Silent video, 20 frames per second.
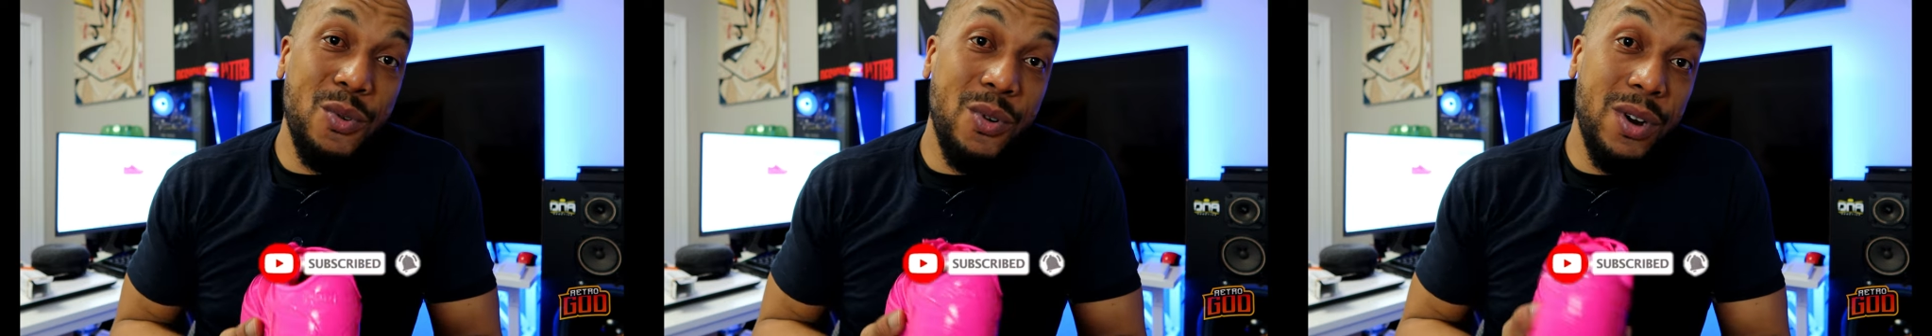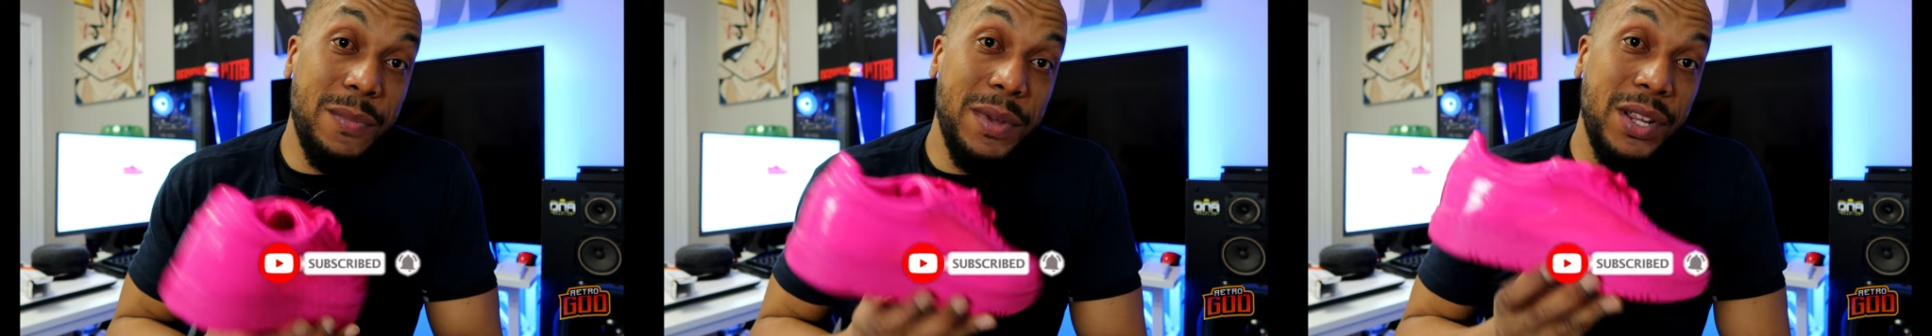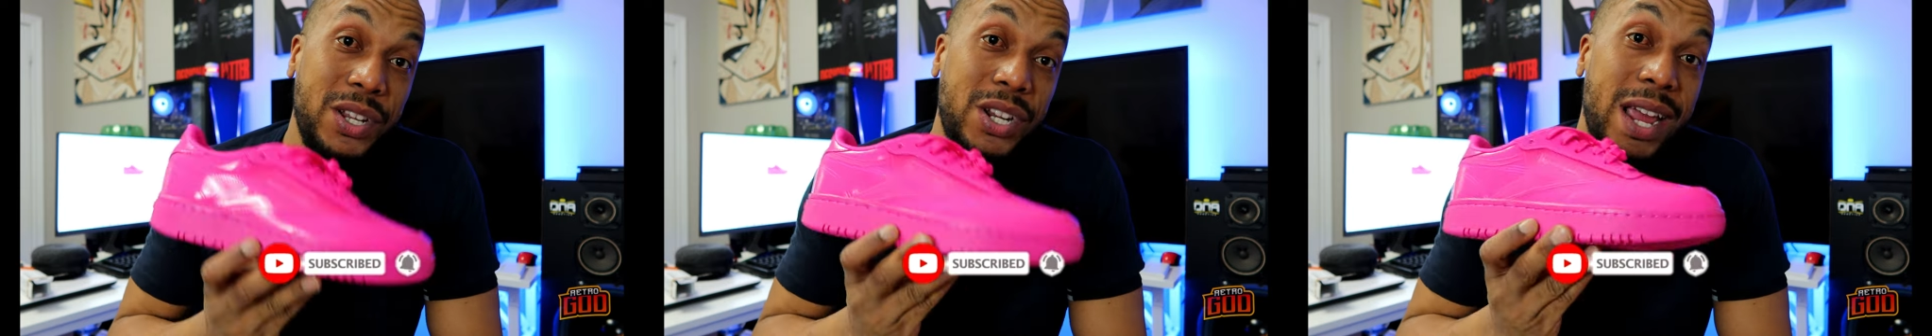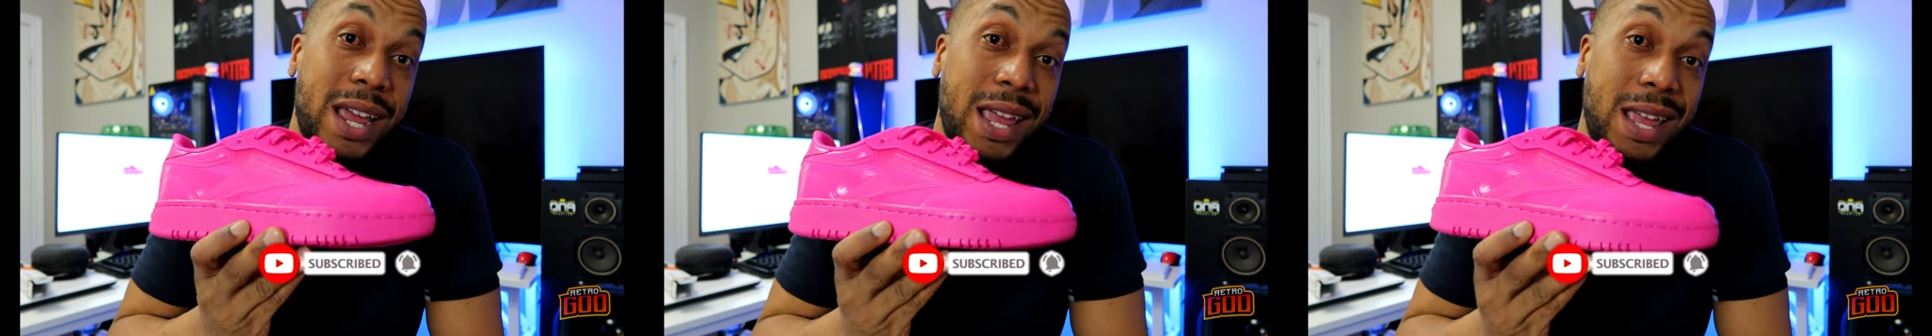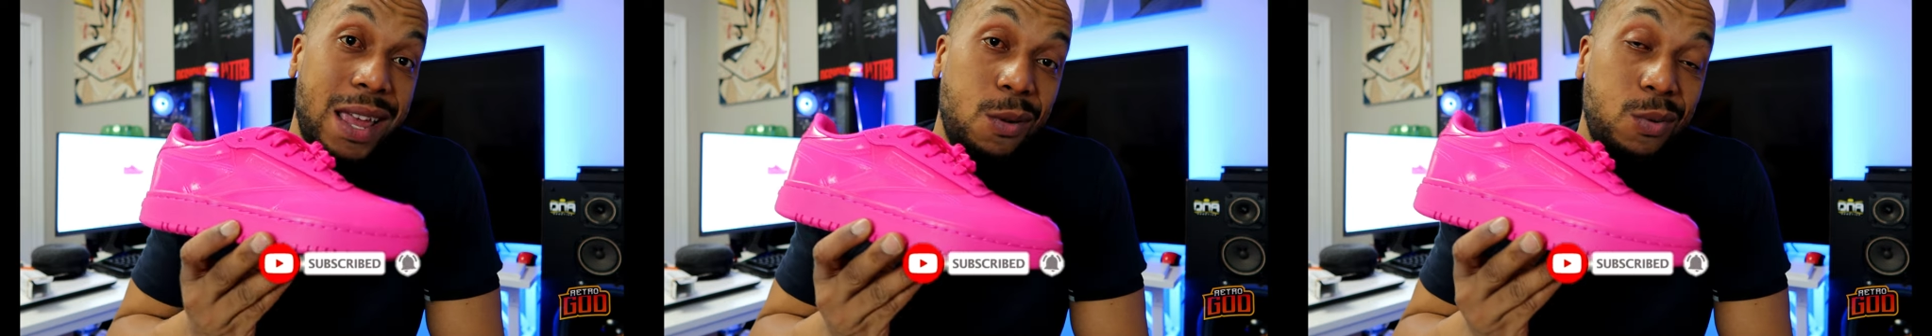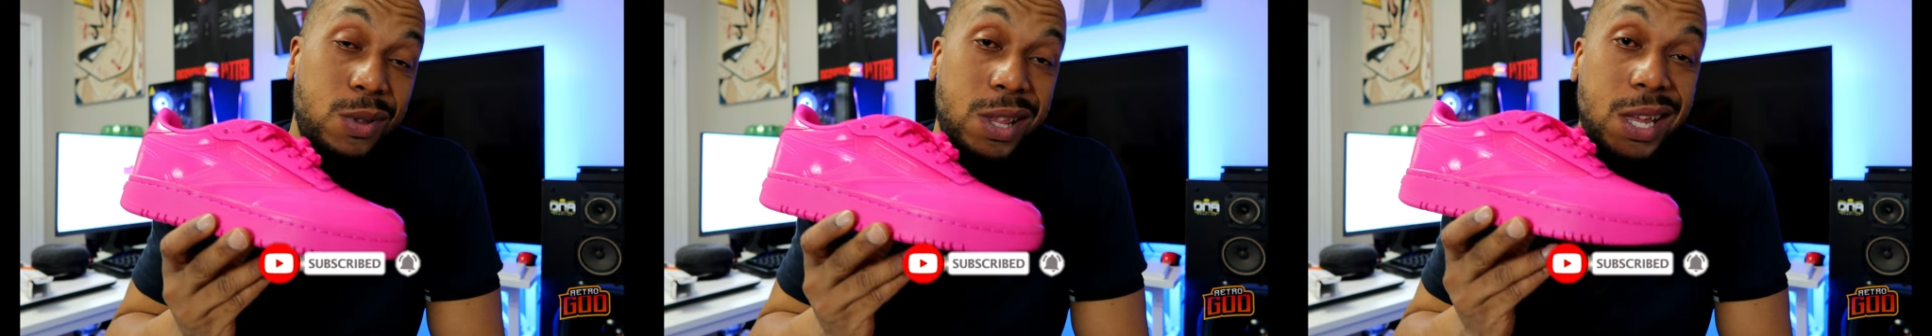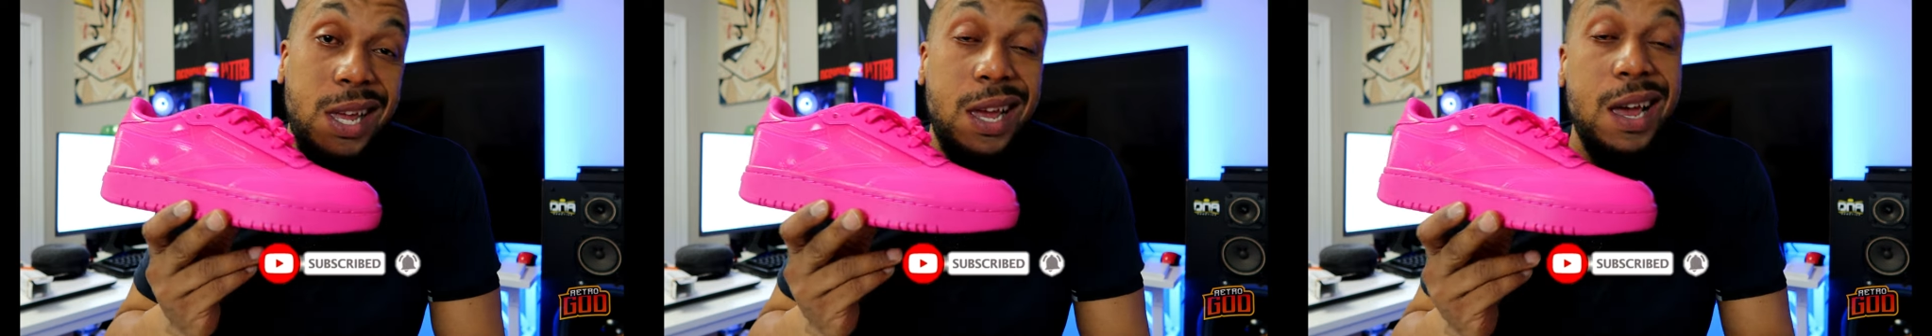going to be checking
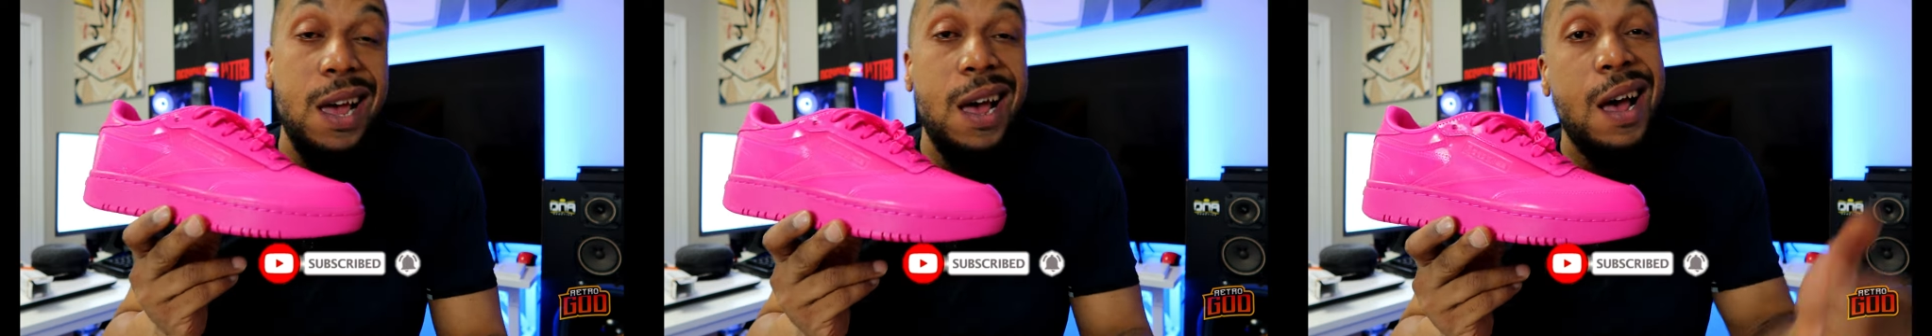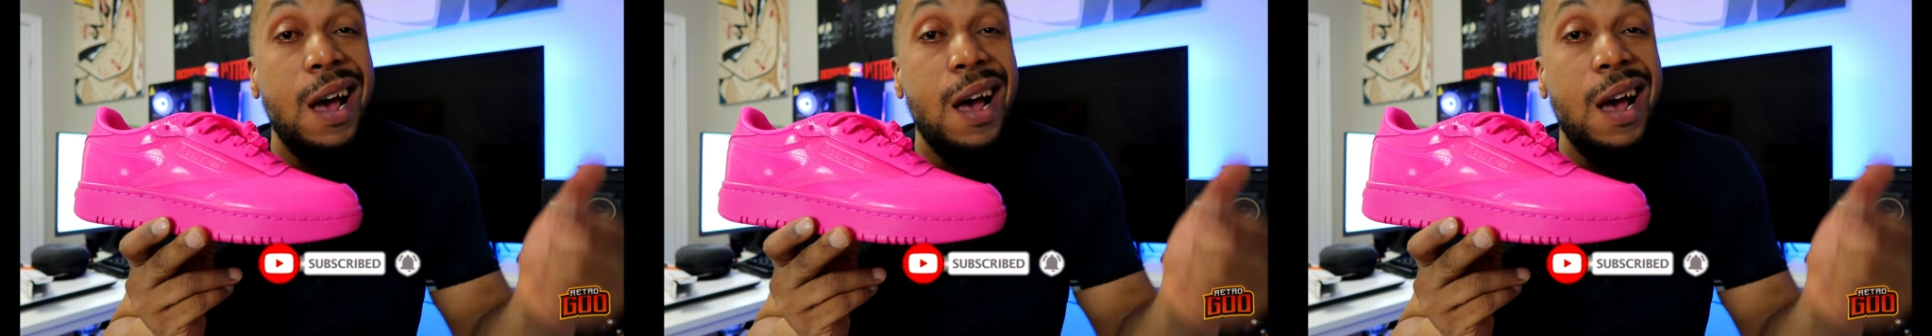out the